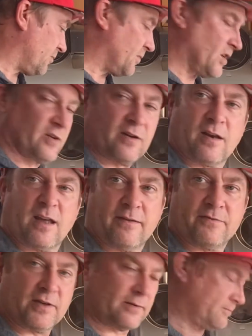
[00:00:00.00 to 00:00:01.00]
They're gonna
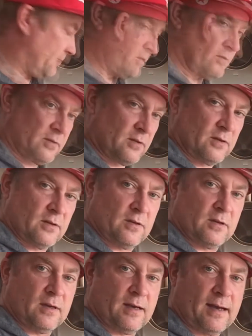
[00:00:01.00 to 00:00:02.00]
love you. Well,
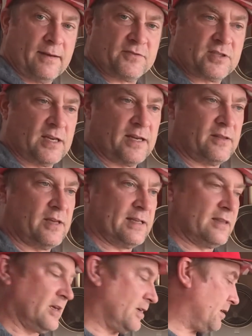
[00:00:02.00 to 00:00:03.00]
I've said
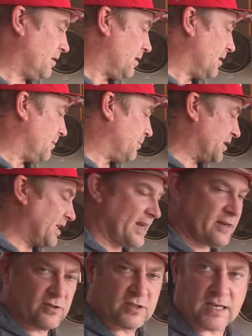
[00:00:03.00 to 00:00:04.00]
that the
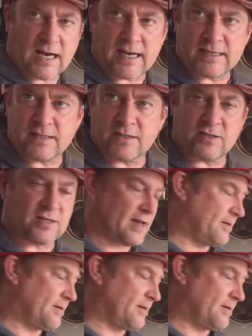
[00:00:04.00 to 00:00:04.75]
potato size isn't that